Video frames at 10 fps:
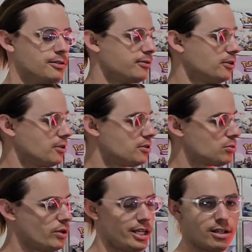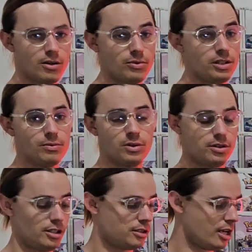You thought, sweet, I really
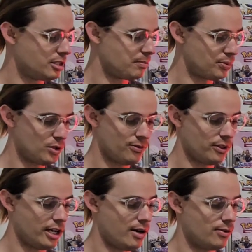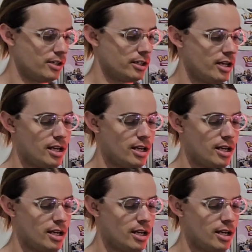want this. Beautiful artwork.